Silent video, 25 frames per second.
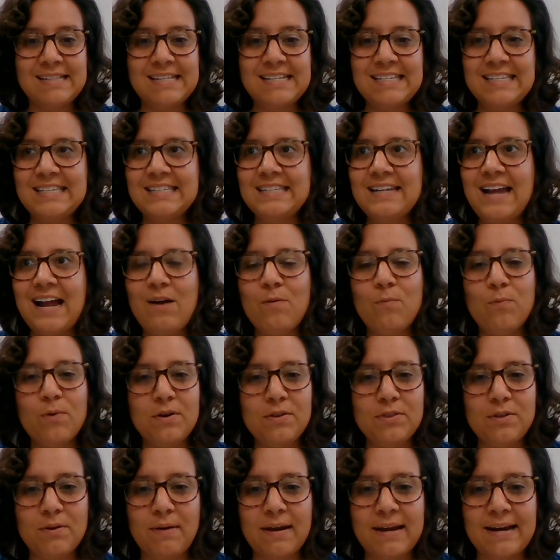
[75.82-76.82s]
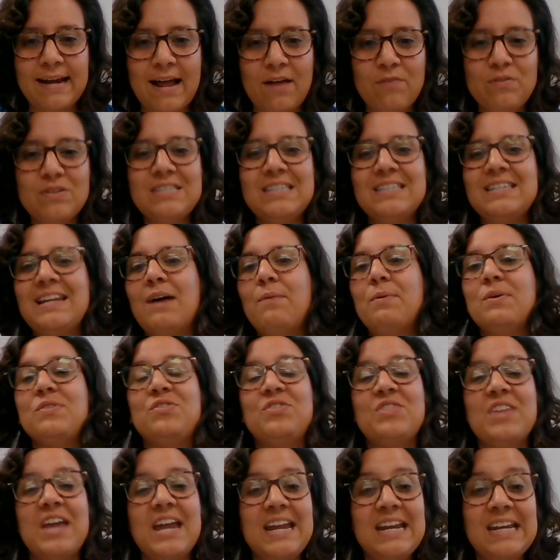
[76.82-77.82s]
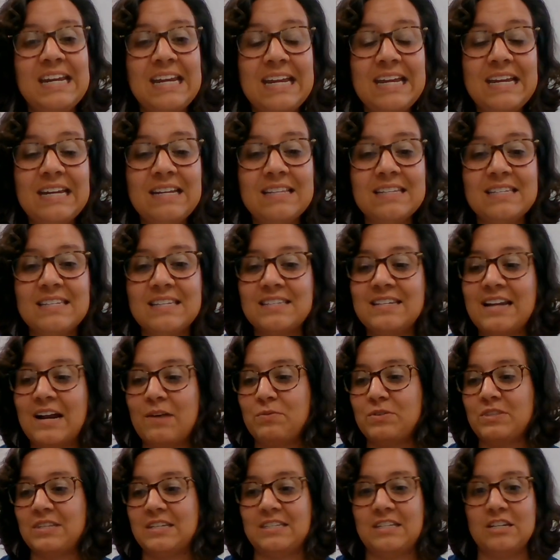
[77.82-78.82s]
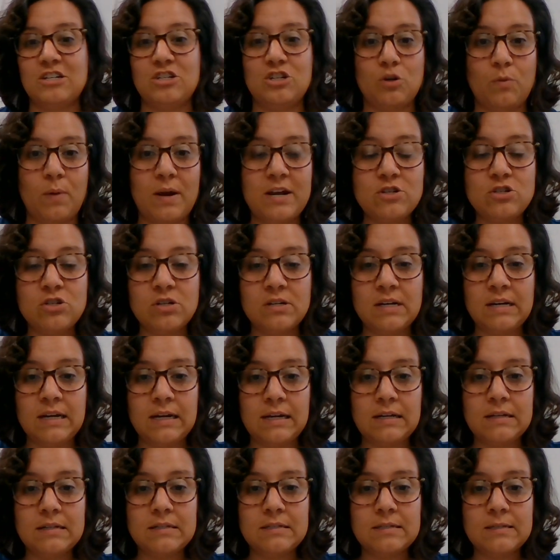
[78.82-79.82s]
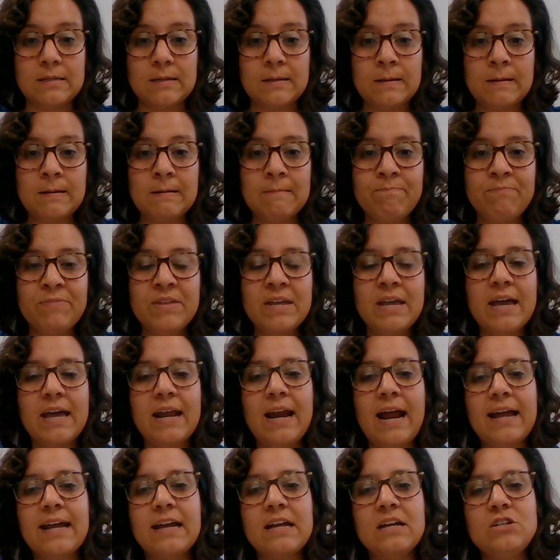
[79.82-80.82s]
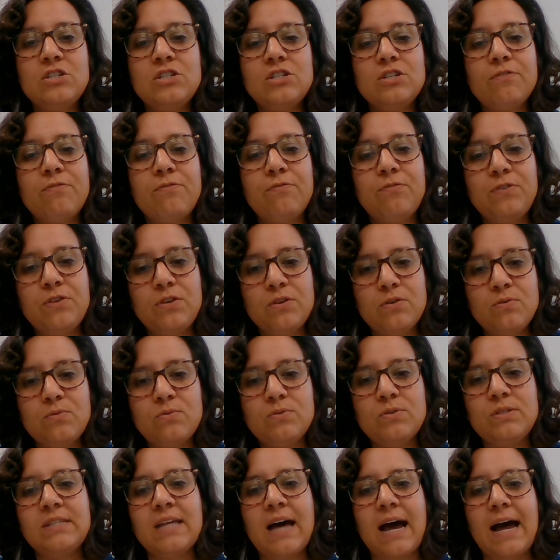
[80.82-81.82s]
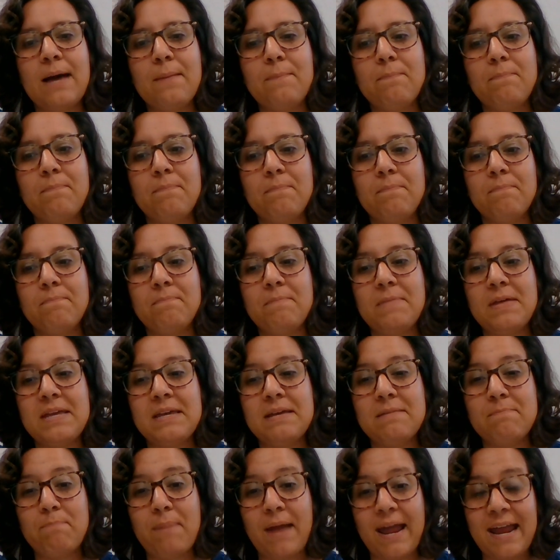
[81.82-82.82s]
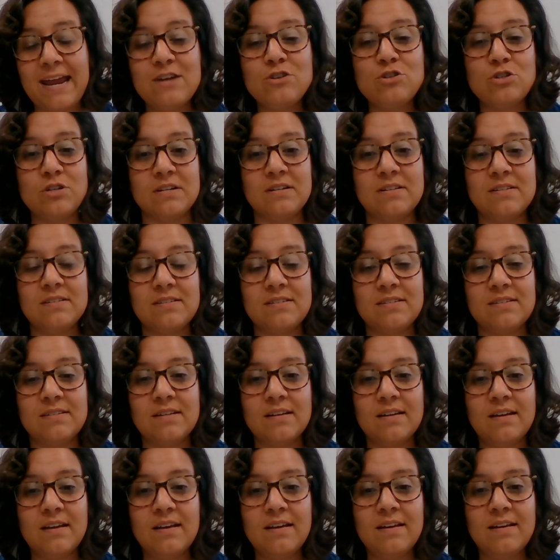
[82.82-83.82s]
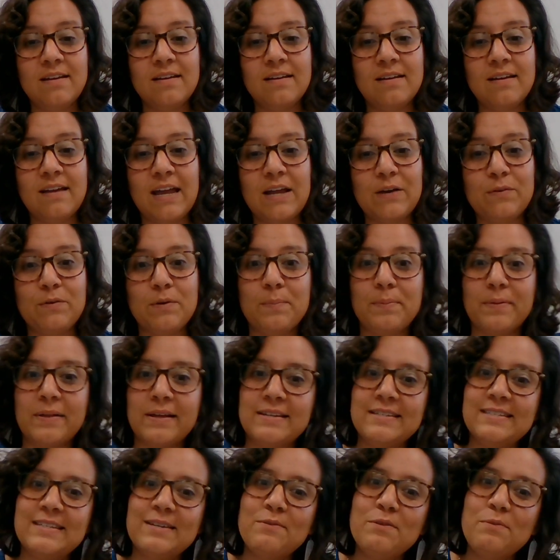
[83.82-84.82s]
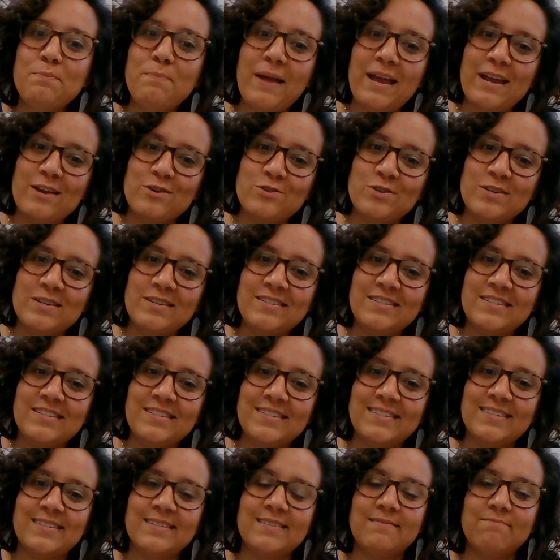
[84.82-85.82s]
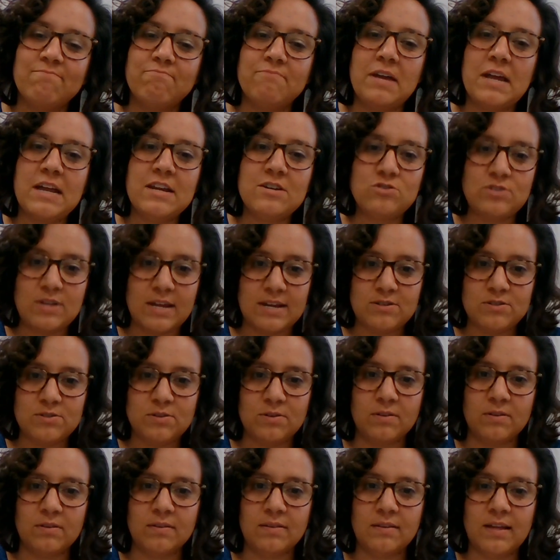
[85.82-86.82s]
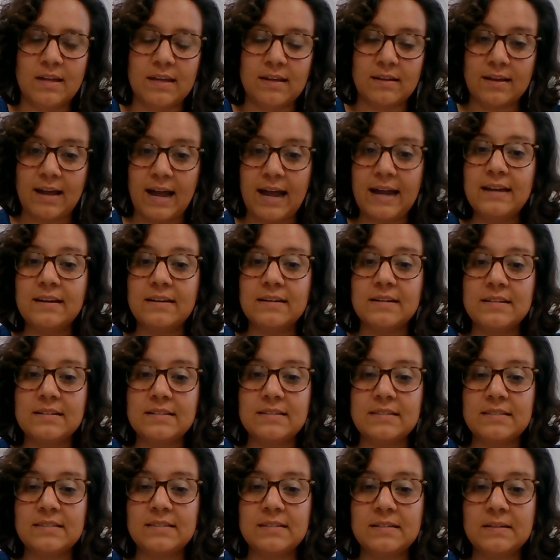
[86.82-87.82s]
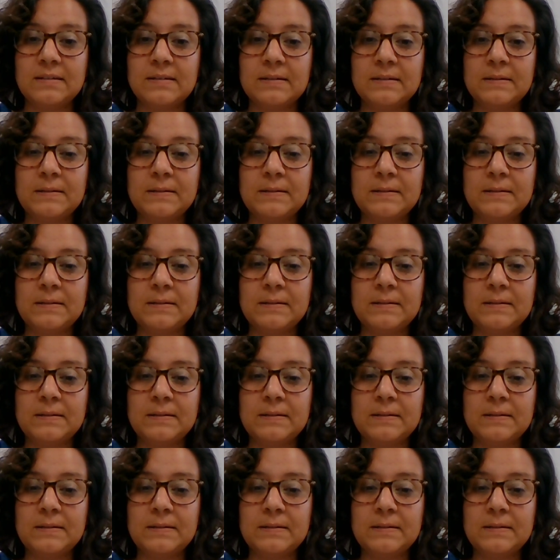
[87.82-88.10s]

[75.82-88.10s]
This is not worth it right now. This is not what they need. This is not what the situation needs. And I can diffuse that impatience and replace it with patience and gentle and kindness.